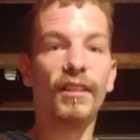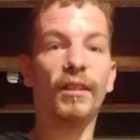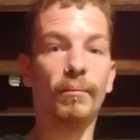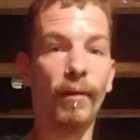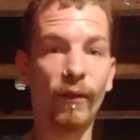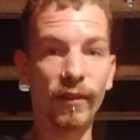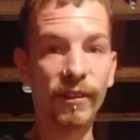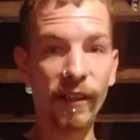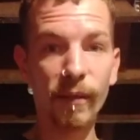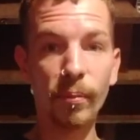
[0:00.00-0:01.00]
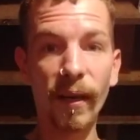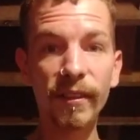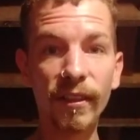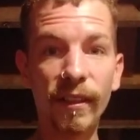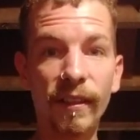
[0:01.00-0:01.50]
Your military
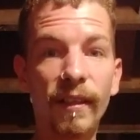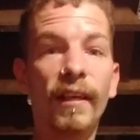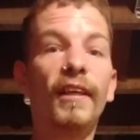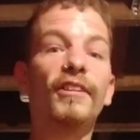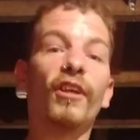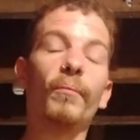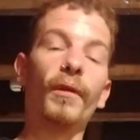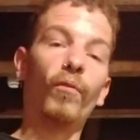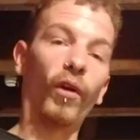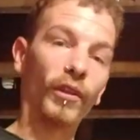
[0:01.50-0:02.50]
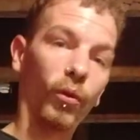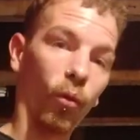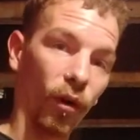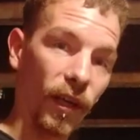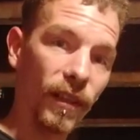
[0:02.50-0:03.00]
press is going to be
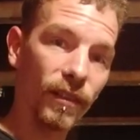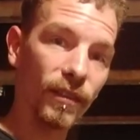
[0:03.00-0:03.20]
120.